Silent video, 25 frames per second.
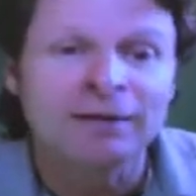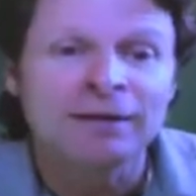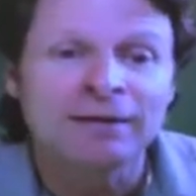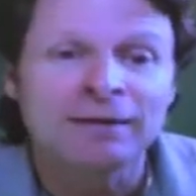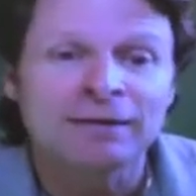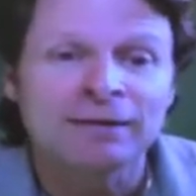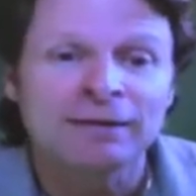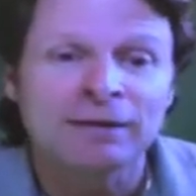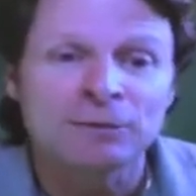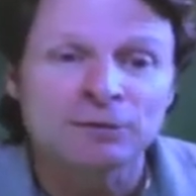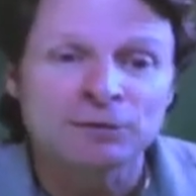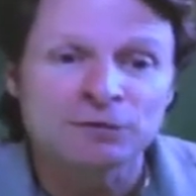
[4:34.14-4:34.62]

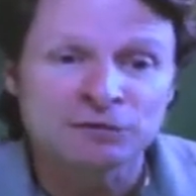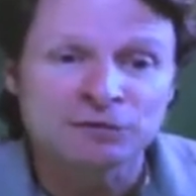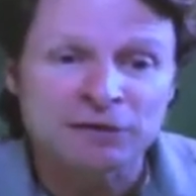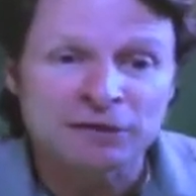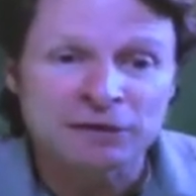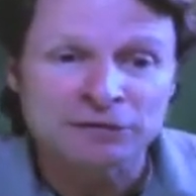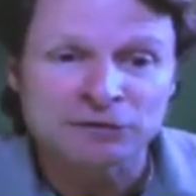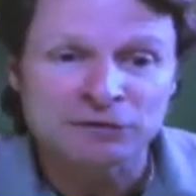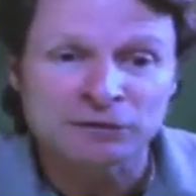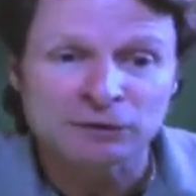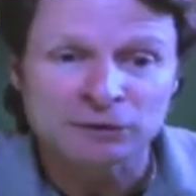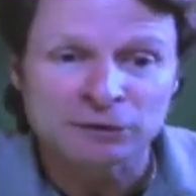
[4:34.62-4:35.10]
that was
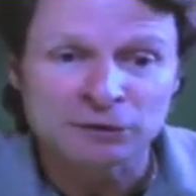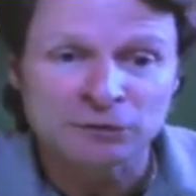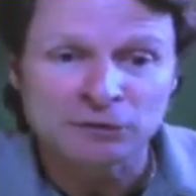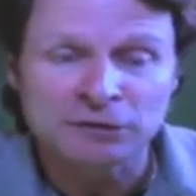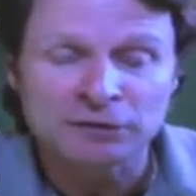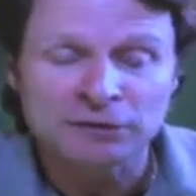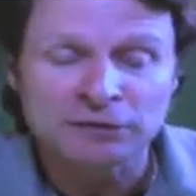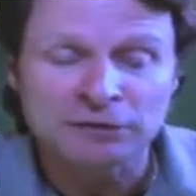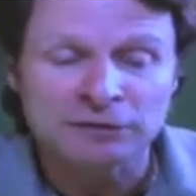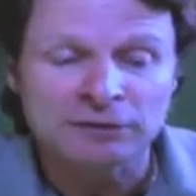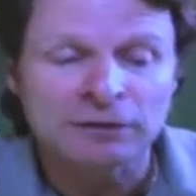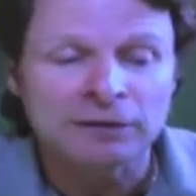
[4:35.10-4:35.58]
actually
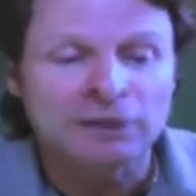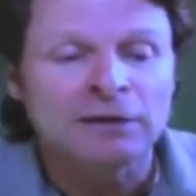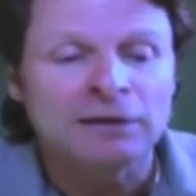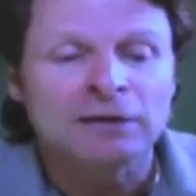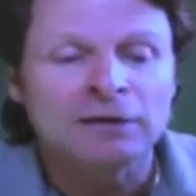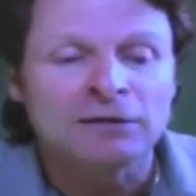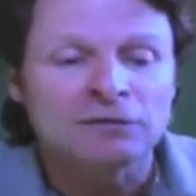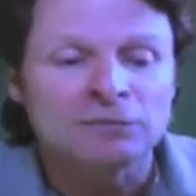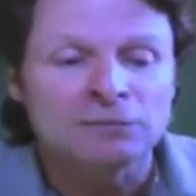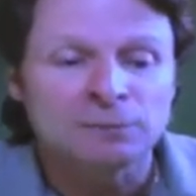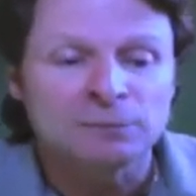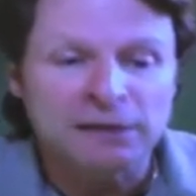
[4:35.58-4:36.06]
written
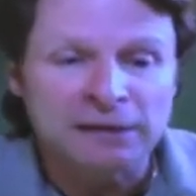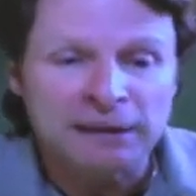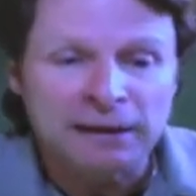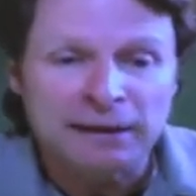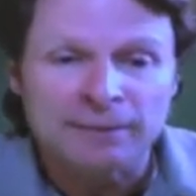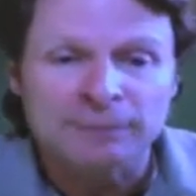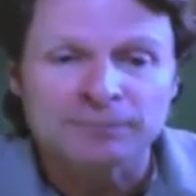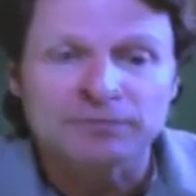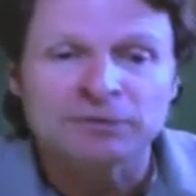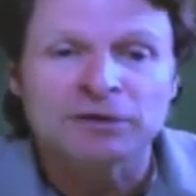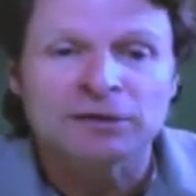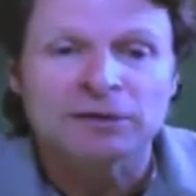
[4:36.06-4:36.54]
to be
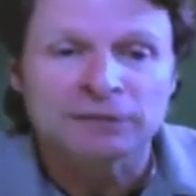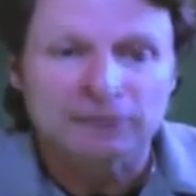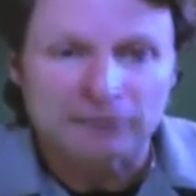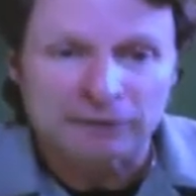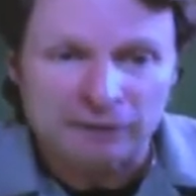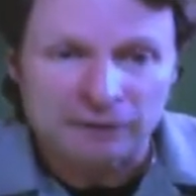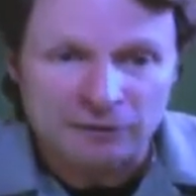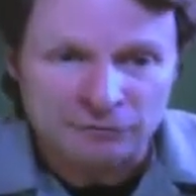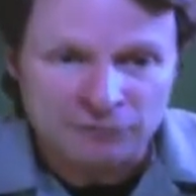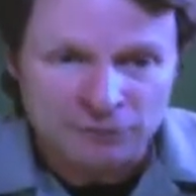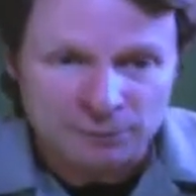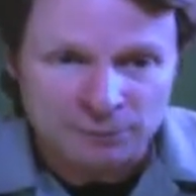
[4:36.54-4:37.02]
kept in the
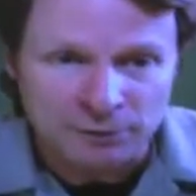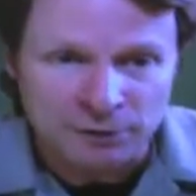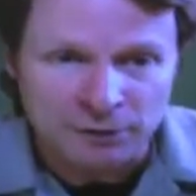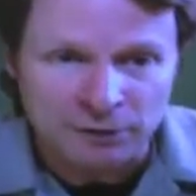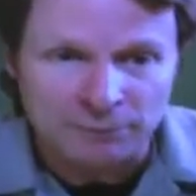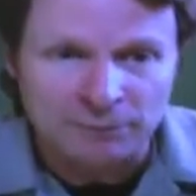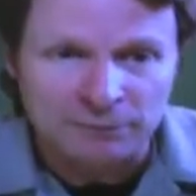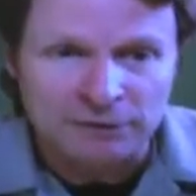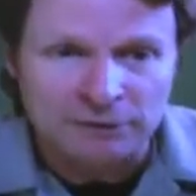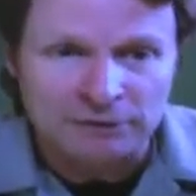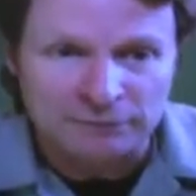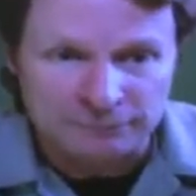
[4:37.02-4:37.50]
glove
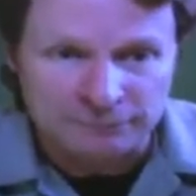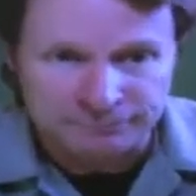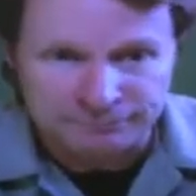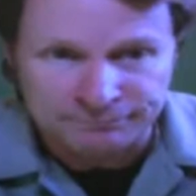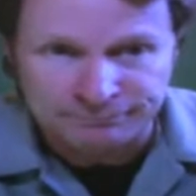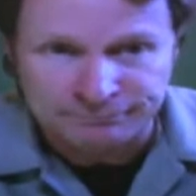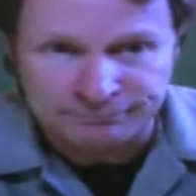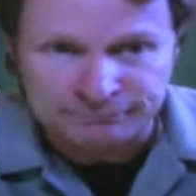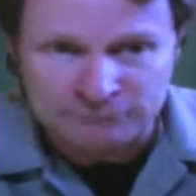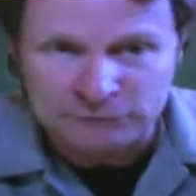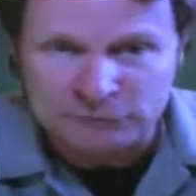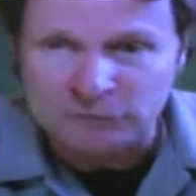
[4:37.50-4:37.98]
compartment.
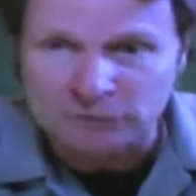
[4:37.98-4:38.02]
So.